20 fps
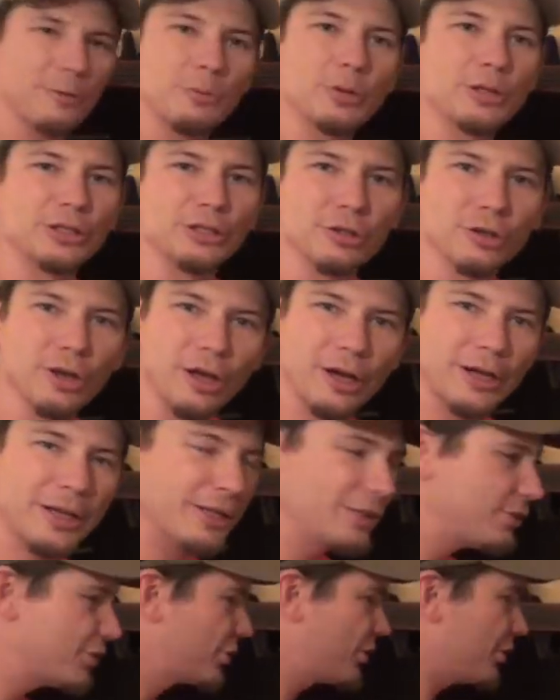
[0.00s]
you would your
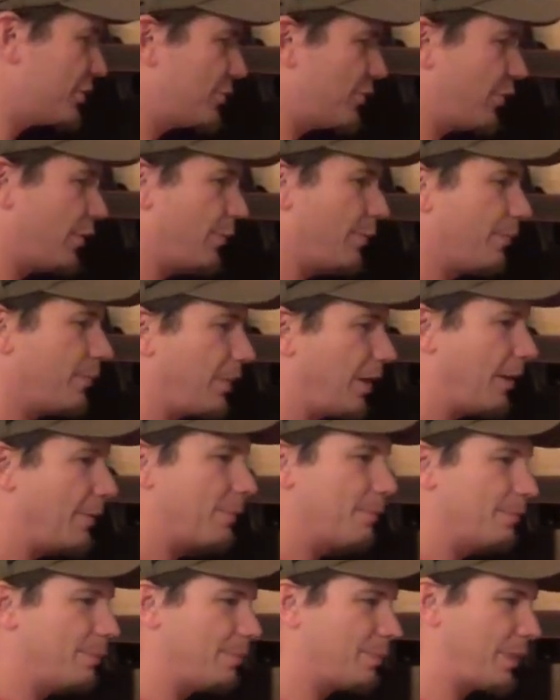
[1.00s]
luggage, just for the
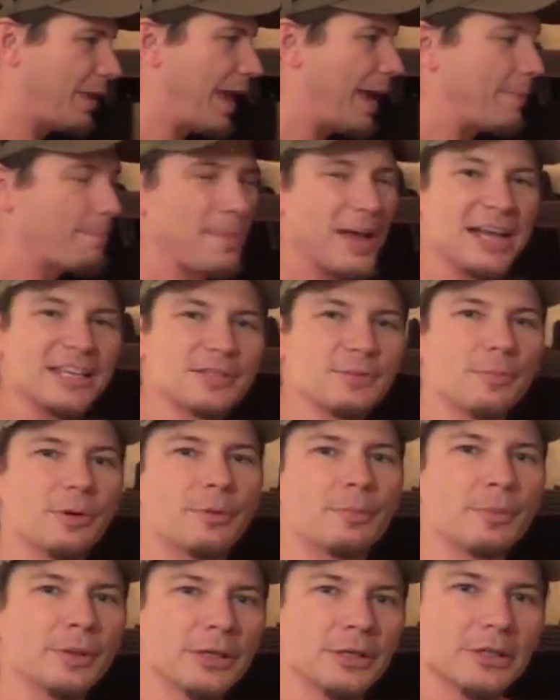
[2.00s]
uh, at
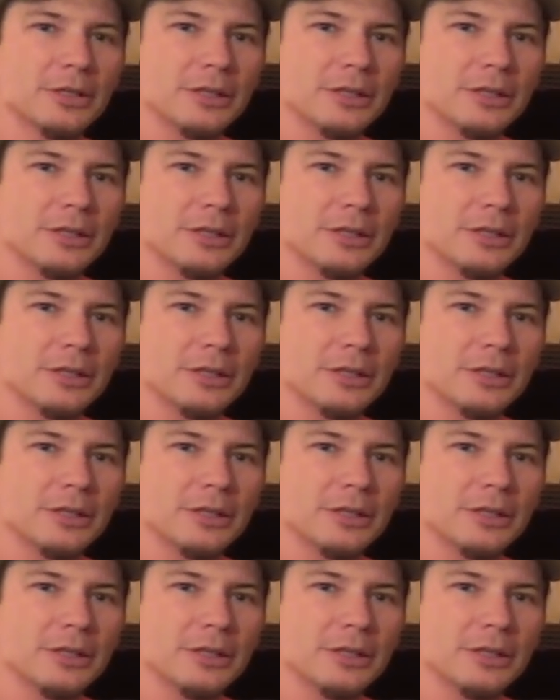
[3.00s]
maximum